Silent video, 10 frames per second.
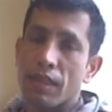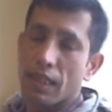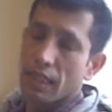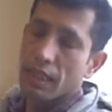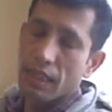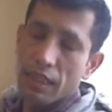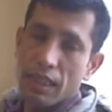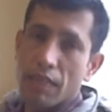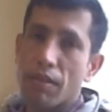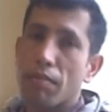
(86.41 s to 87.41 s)
suggestions
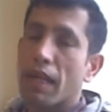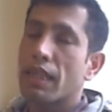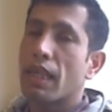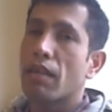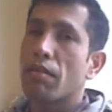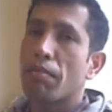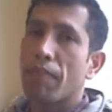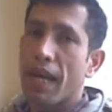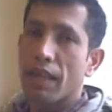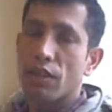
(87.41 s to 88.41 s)
given by their
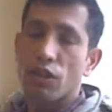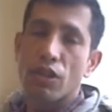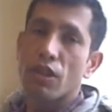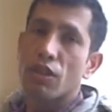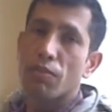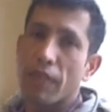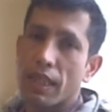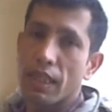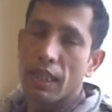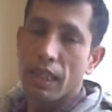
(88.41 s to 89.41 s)
parents to go to
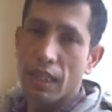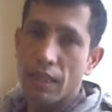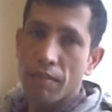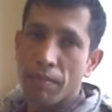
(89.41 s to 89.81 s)
bed early.